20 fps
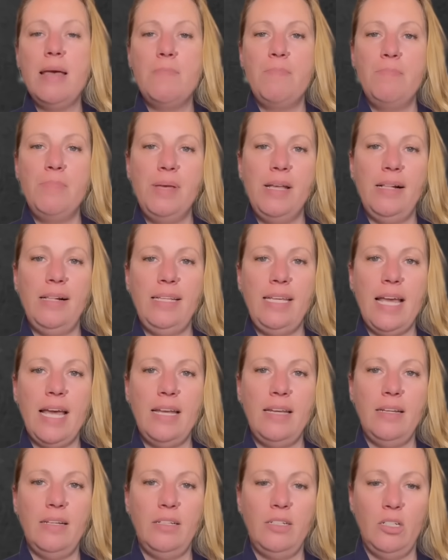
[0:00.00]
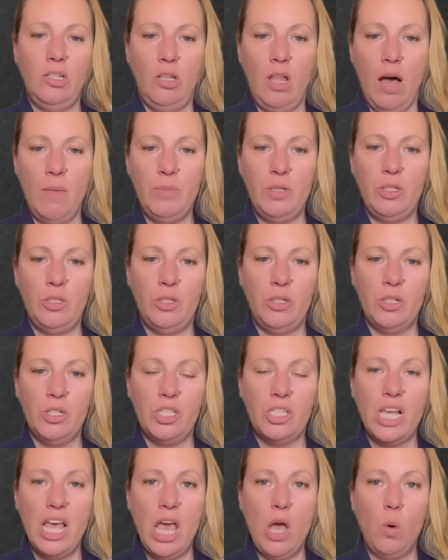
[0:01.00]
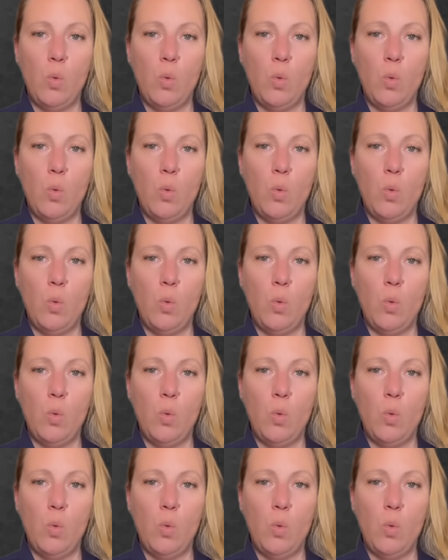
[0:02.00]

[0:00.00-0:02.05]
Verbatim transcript: million kilometers,